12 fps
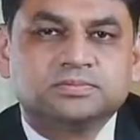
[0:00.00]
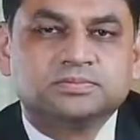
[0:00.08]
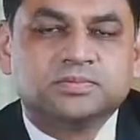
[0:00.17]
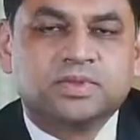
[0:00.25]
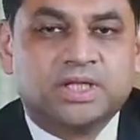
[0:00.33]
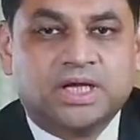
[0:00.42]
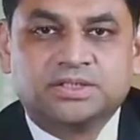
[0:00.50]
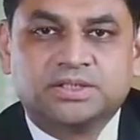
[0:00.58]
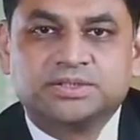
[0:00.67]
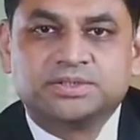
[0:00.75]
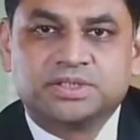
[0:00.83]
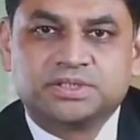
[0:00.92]
That's
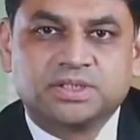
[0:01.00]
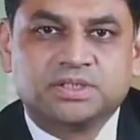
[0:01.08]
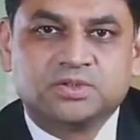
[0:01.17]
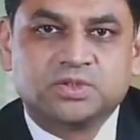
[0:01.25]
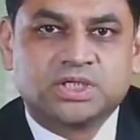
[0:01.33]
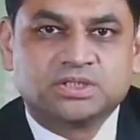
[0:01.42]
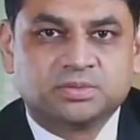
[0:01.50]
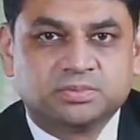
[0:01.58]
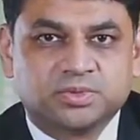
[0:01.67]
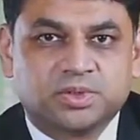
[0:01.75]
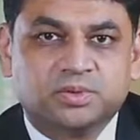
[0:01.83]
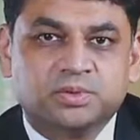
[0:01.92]
interesting. Those are
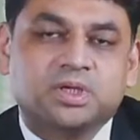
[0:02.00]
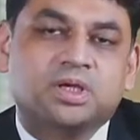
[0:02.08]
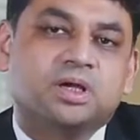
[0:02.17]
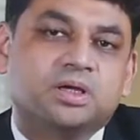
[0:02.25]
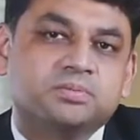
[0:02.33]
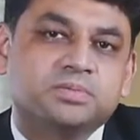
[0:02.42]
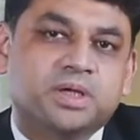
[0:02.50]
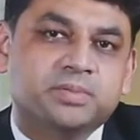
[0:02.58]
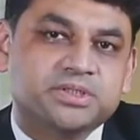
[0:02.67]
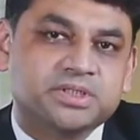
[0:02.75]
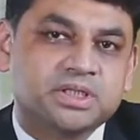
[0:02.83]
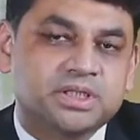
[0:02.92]
some
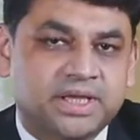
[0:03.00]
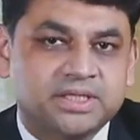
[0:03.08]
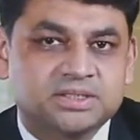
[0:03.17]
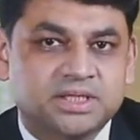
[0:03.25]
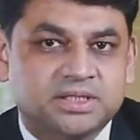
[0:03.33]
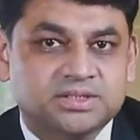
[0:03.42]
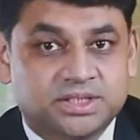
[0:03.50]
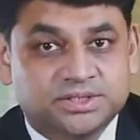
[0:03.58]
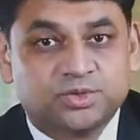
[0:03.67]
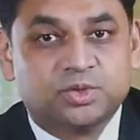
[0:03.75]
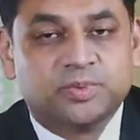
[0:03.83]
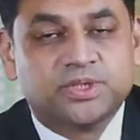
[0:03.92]
amazing things that Judge
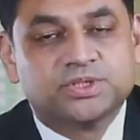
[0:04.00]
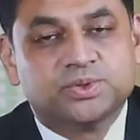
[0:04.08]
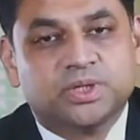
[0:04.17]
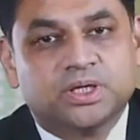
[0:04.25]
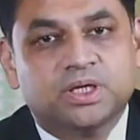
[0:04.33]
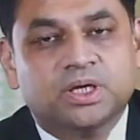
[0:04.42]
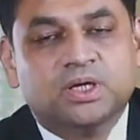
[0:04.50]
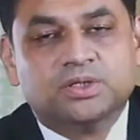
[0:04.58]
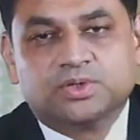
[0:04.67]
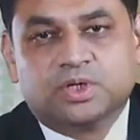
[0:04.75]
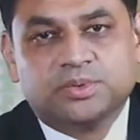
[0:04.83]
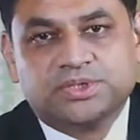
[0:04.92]
Group is doing.
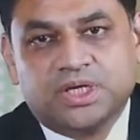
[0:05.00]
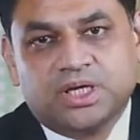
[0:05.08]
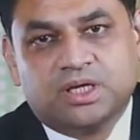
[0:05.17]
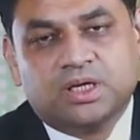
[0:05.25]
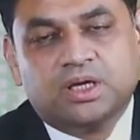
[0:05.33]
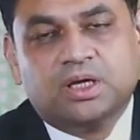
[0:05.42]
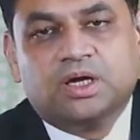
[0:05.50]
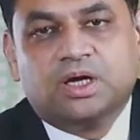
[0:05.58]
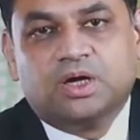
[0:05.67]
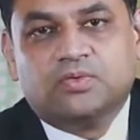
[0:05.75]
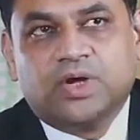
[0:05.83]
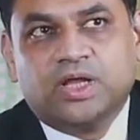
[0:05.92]
So, Abhishek,
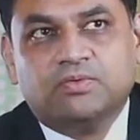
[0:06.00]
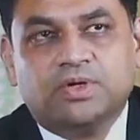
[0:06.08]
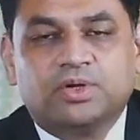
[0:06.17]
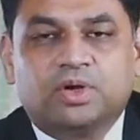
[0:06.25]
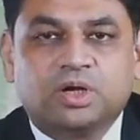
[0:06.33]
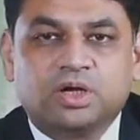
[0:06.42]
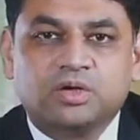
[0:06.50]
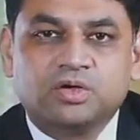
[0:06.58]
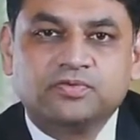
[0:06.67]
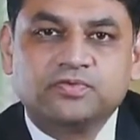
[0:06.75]
while we talk of